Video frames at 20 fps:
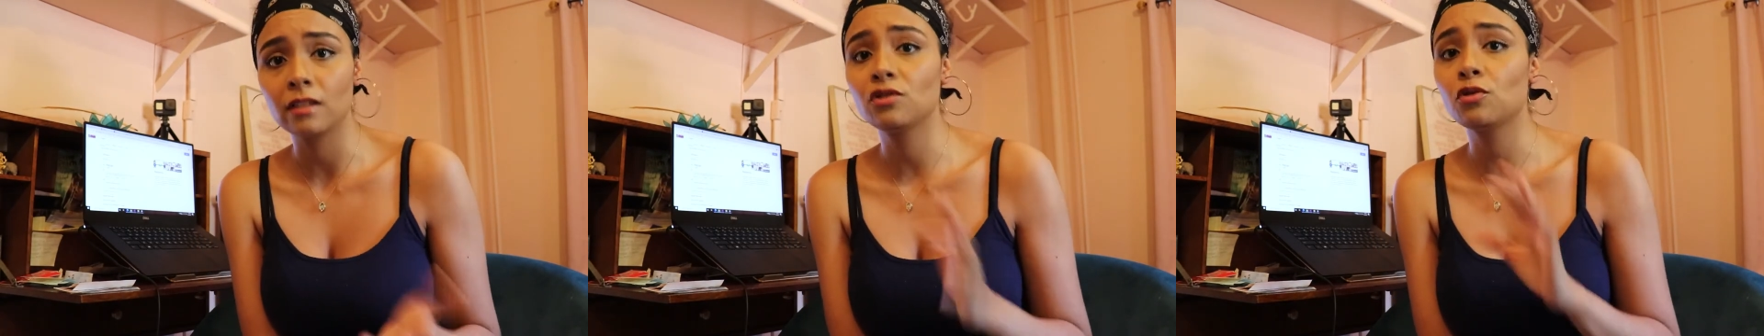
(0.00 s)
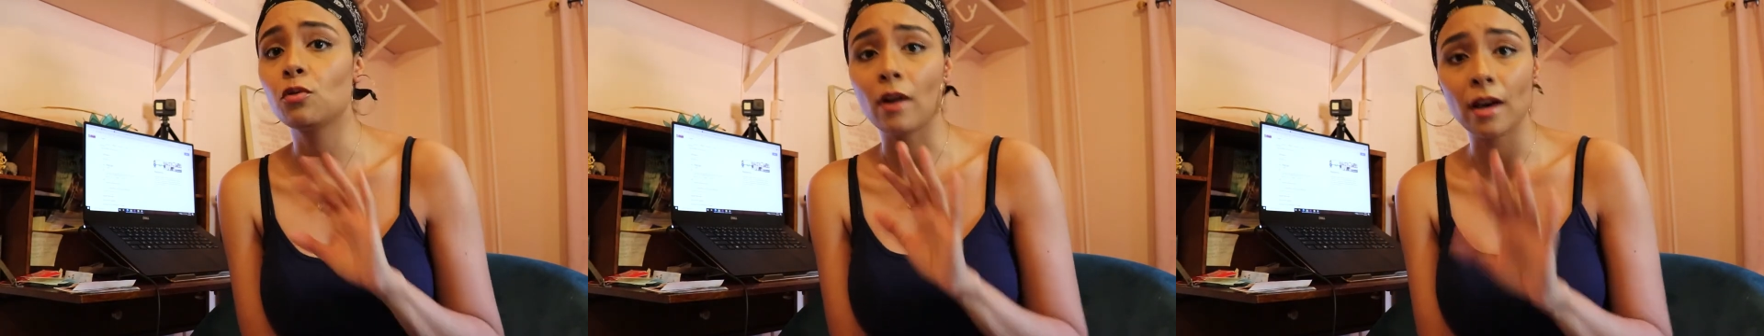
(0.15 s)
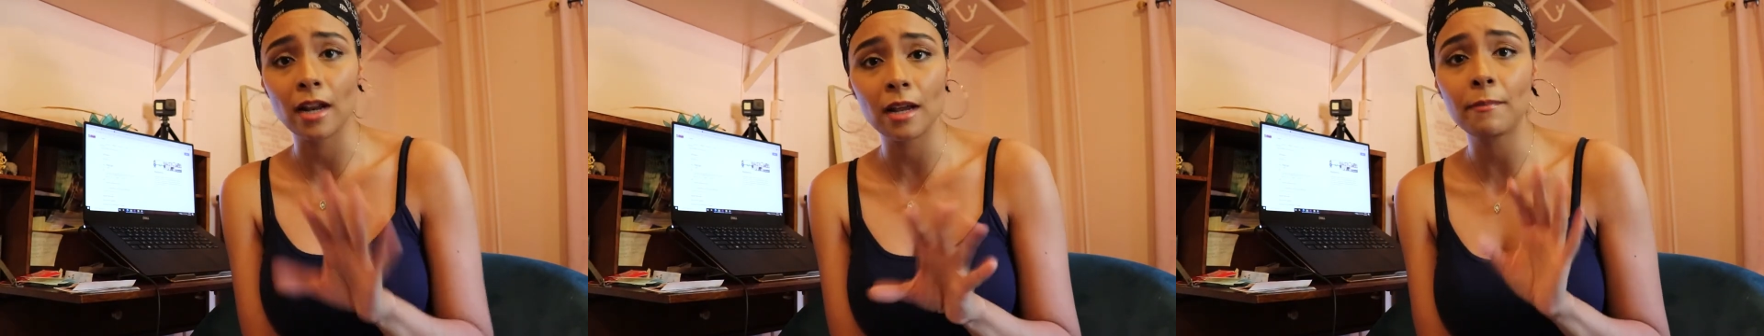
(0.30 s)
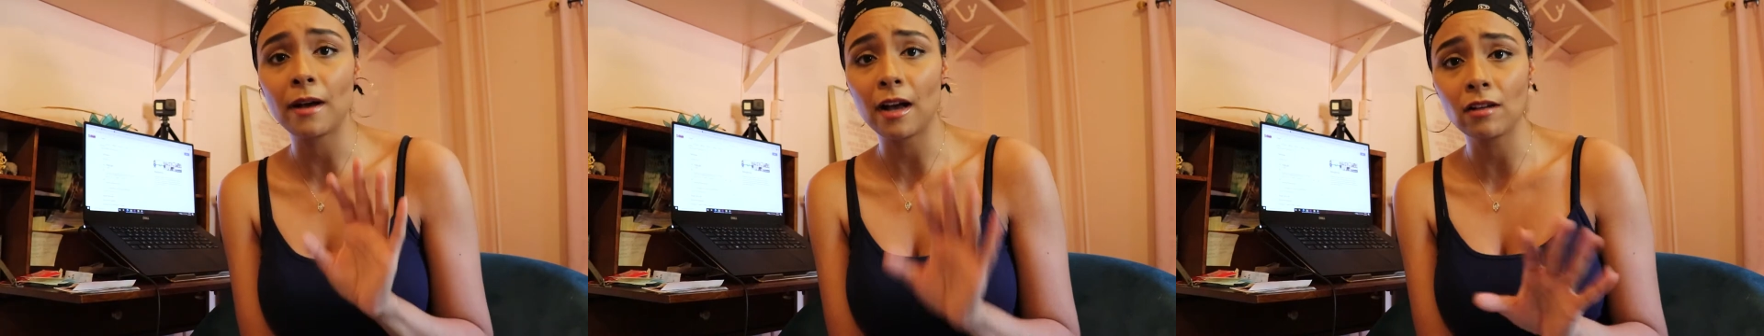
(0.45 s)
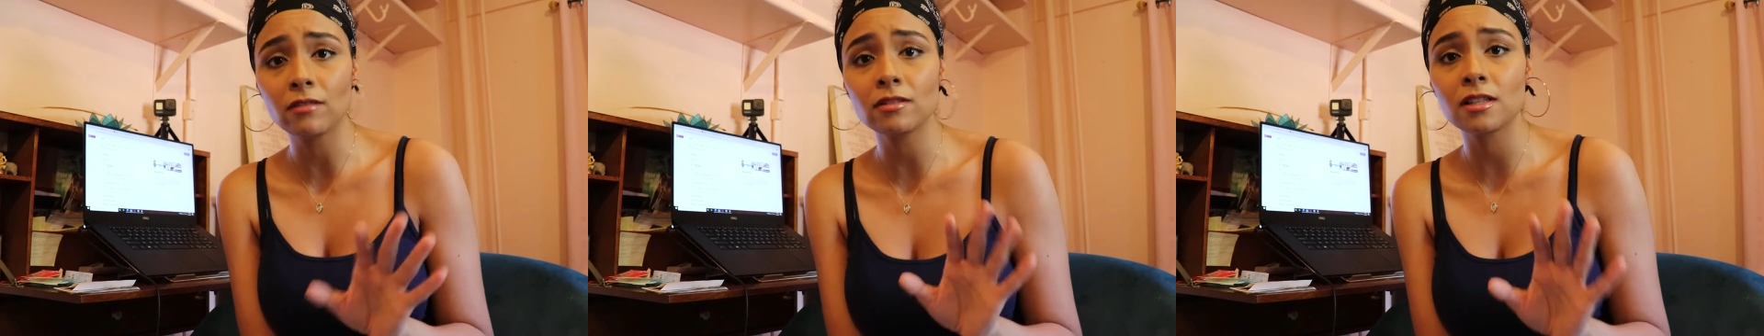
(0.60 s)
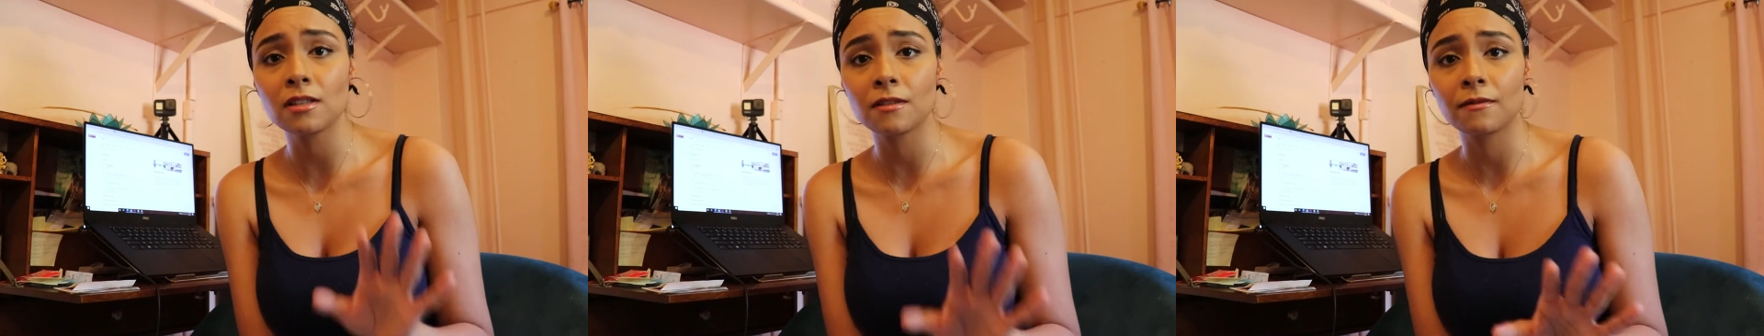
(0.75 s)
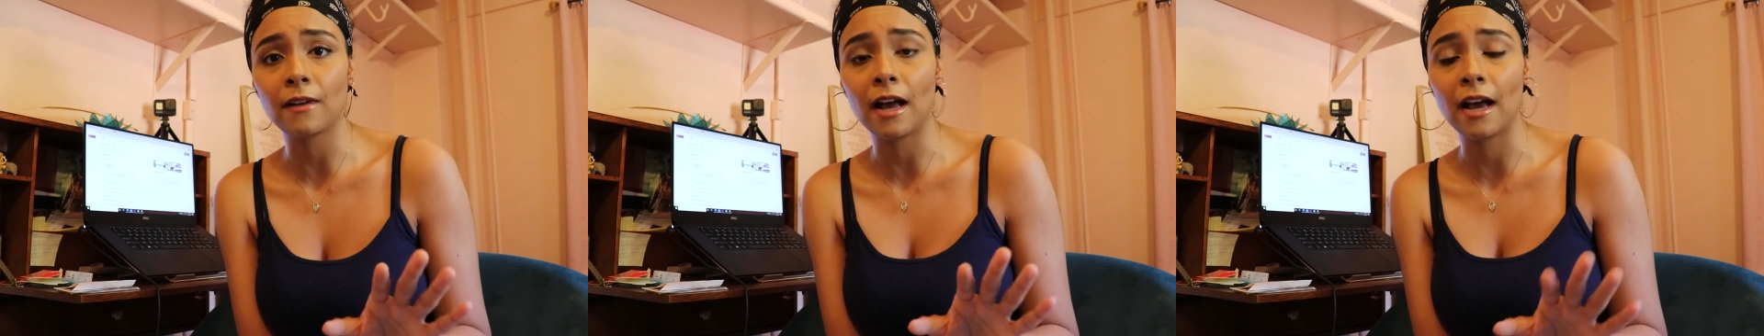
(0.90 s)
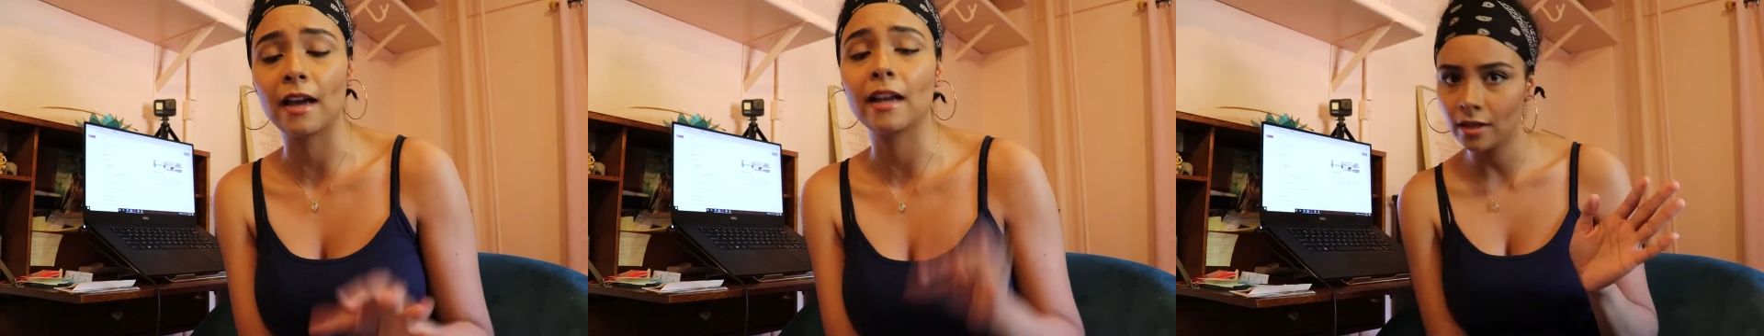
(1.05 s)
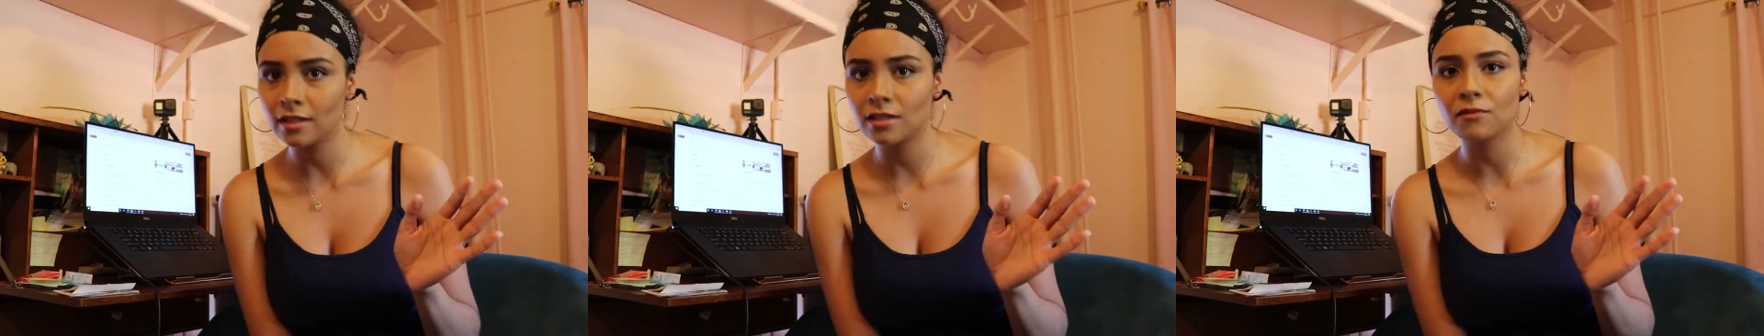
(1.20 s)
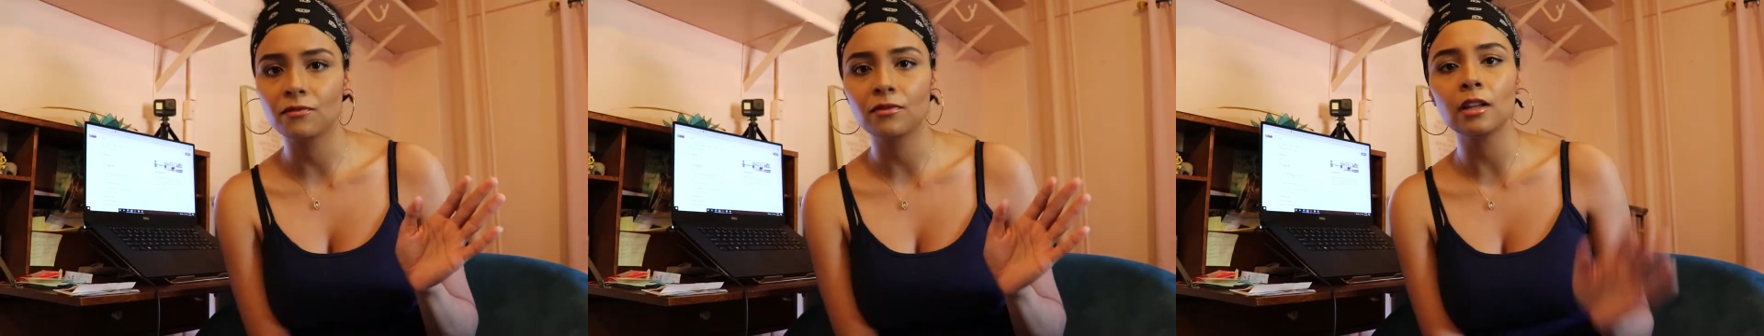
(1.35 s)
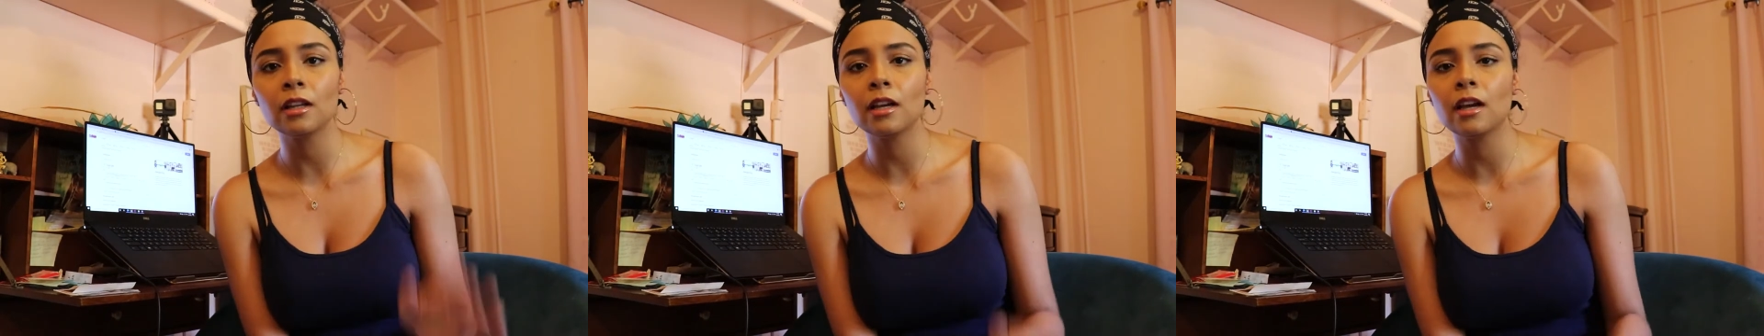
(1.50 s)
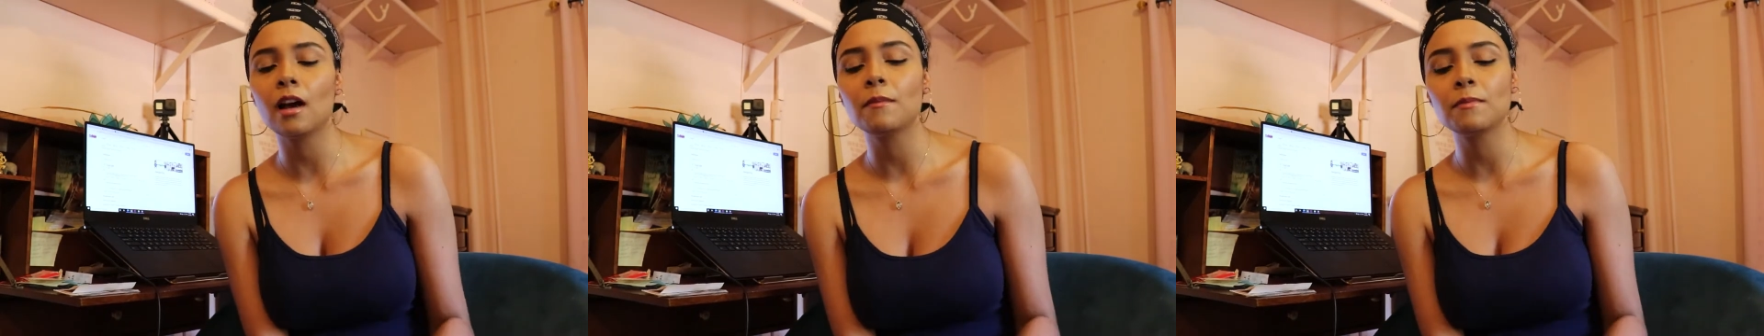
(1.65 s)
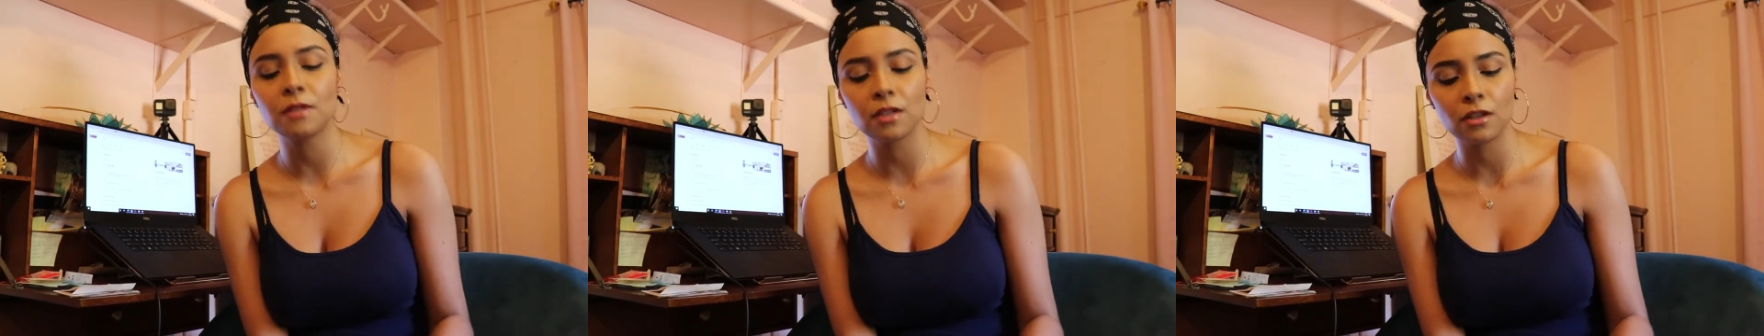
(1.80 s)
20 pounds is fine. It's really
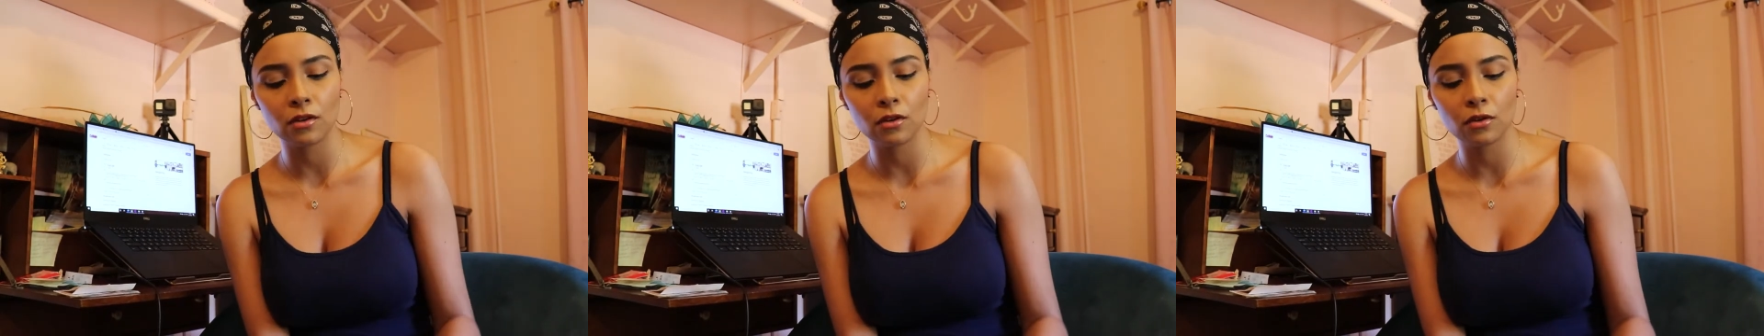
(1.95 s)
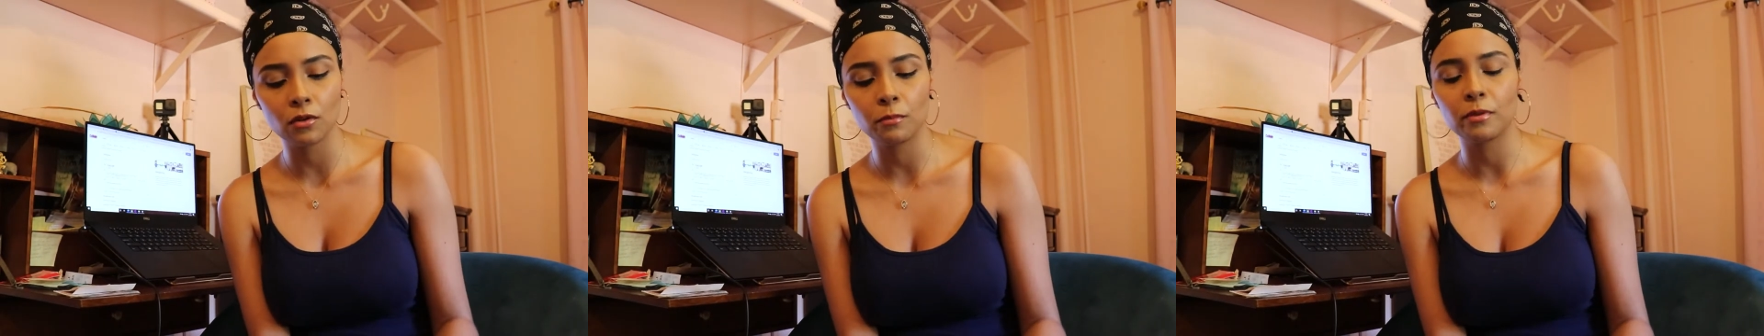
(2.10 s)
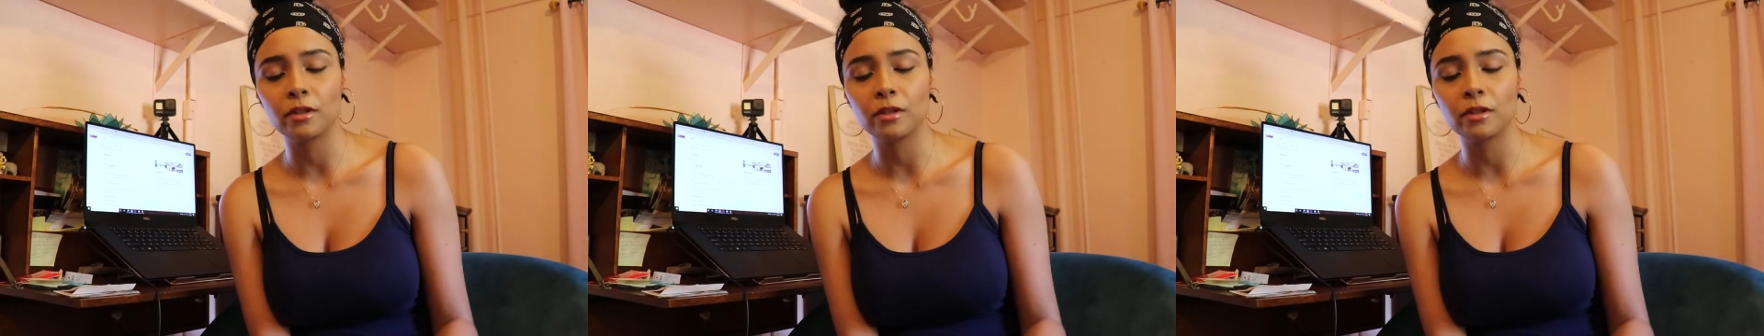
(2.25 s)
up to you,